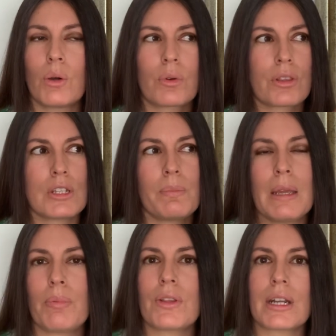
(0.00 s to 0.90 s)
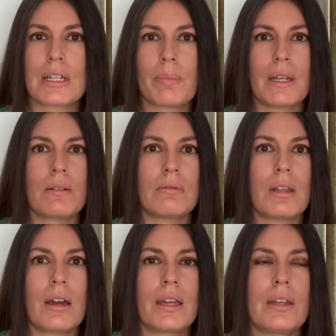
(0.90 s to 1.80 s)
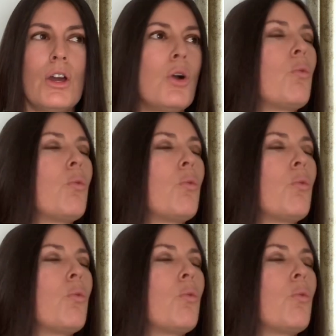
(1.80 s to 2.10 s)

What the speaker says: What are these people that I depend and rely on?